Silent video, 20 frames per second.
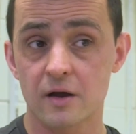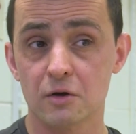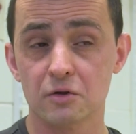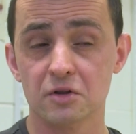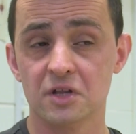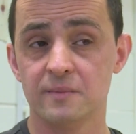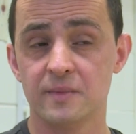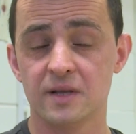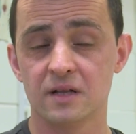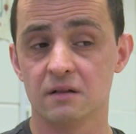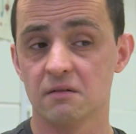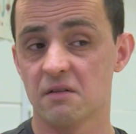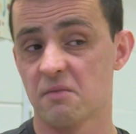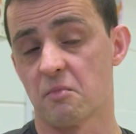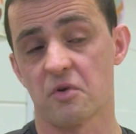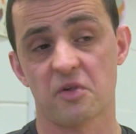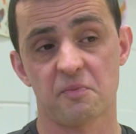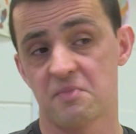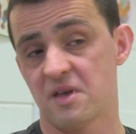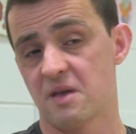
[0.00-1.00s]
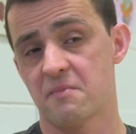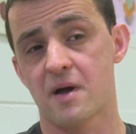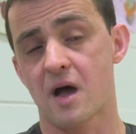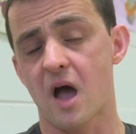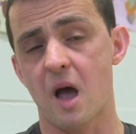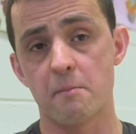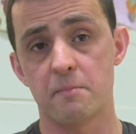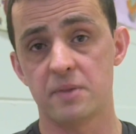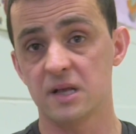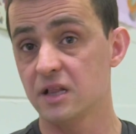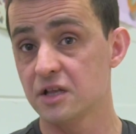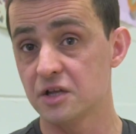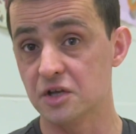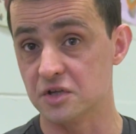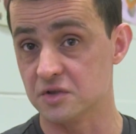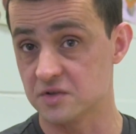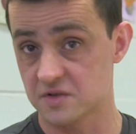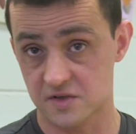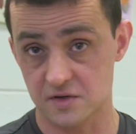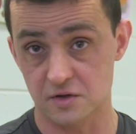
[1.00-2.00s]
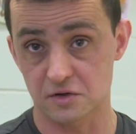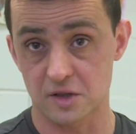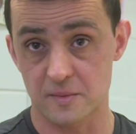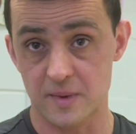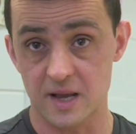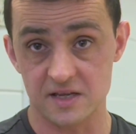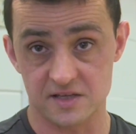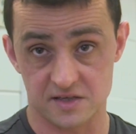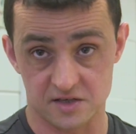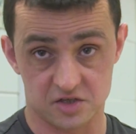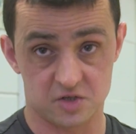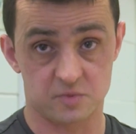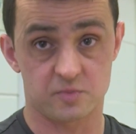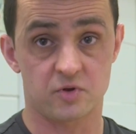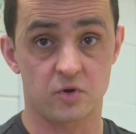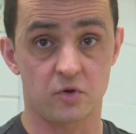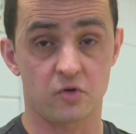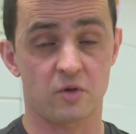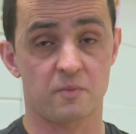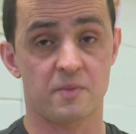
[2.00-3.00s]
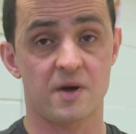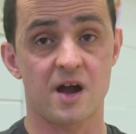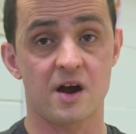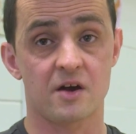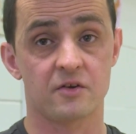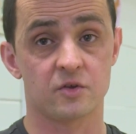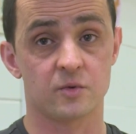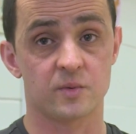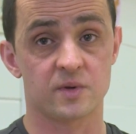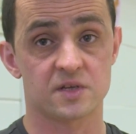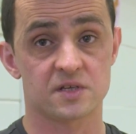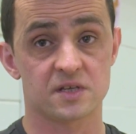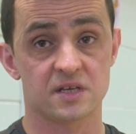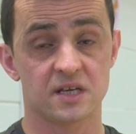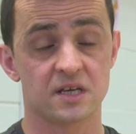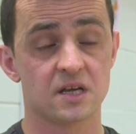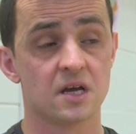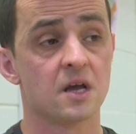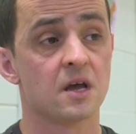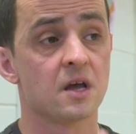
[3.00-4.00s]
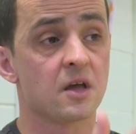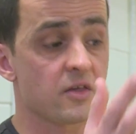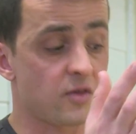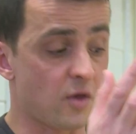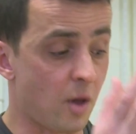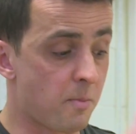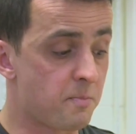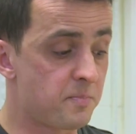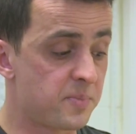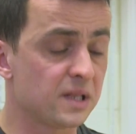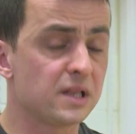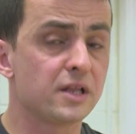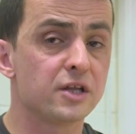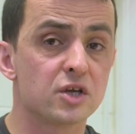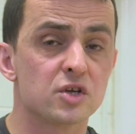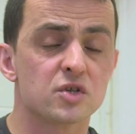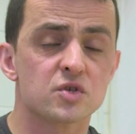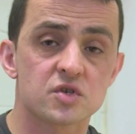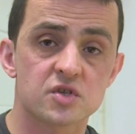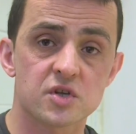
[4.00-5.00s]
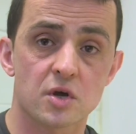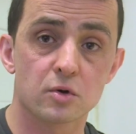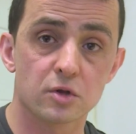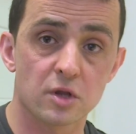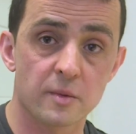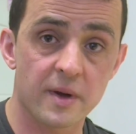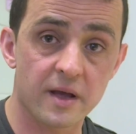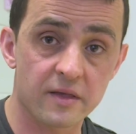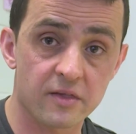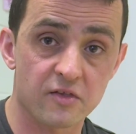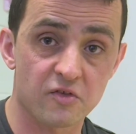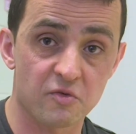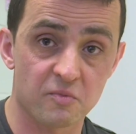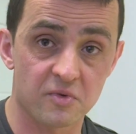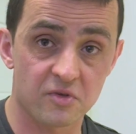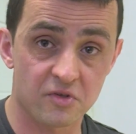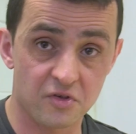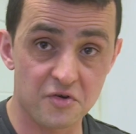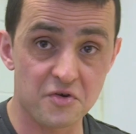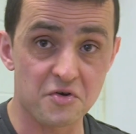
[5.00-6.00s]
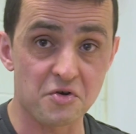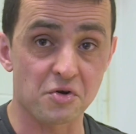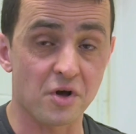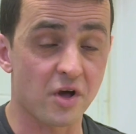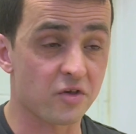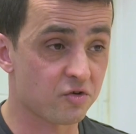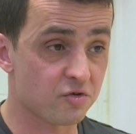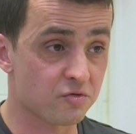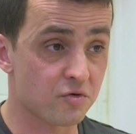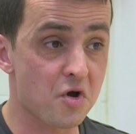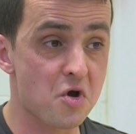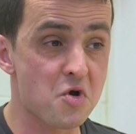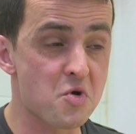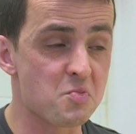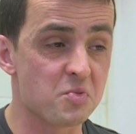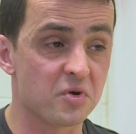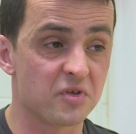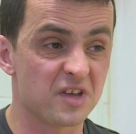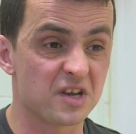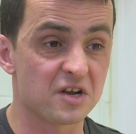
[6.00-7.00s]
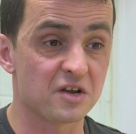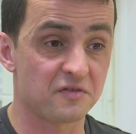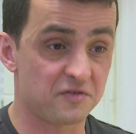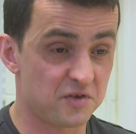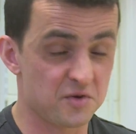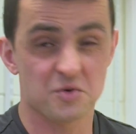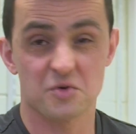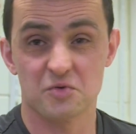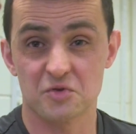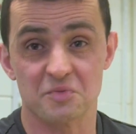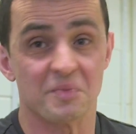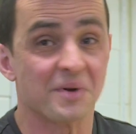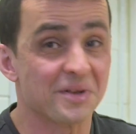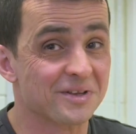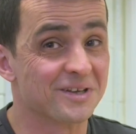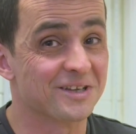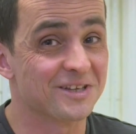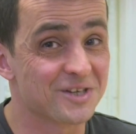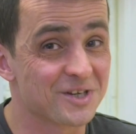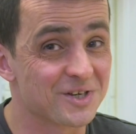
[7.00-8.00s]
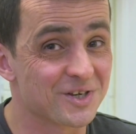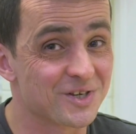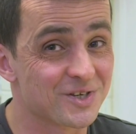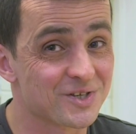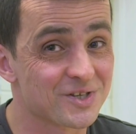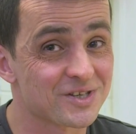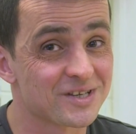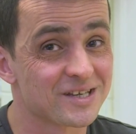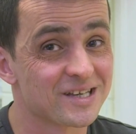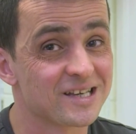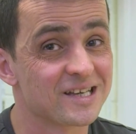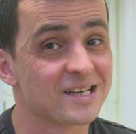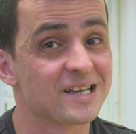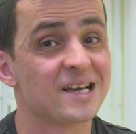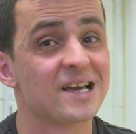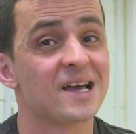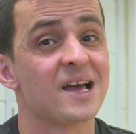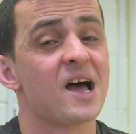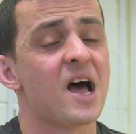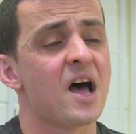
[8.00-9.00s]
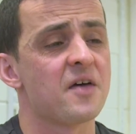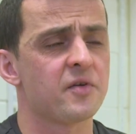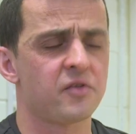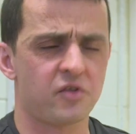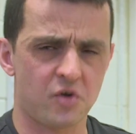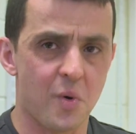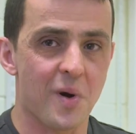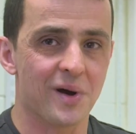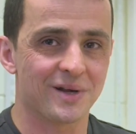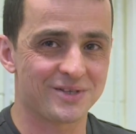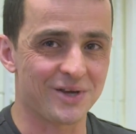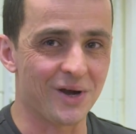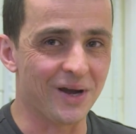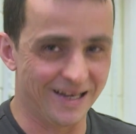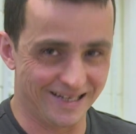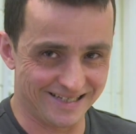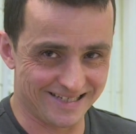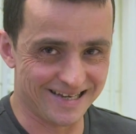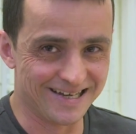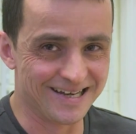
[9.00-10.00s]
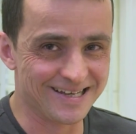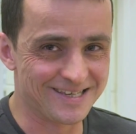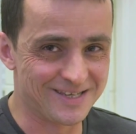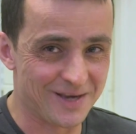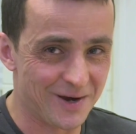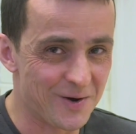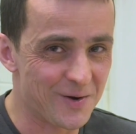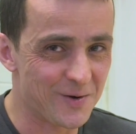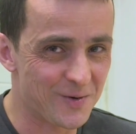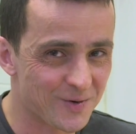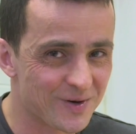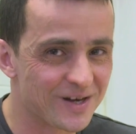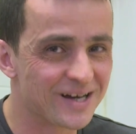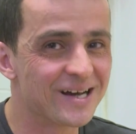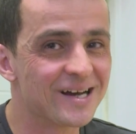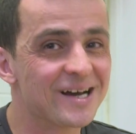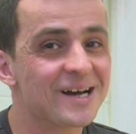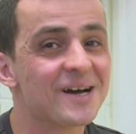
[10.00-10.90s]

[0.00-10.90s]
hole in the middle must be about a billion solar masses to produce the power that we see. So a billion solar masses of material has grown within a few hundred million years. And that's quite tight. So